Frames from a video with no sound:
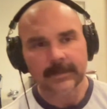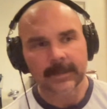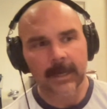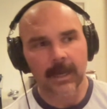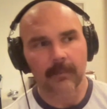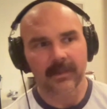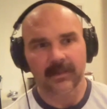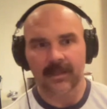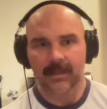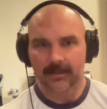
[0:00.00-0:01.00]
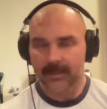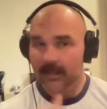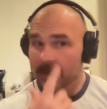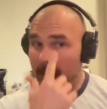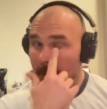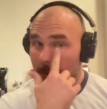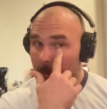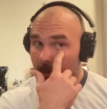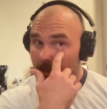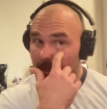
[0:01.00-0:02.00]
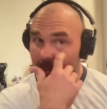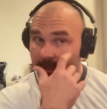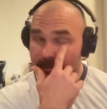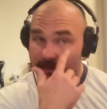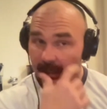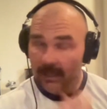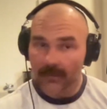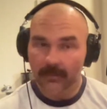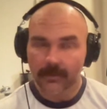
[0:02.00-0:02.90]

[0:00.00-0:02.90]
And they hit it. And I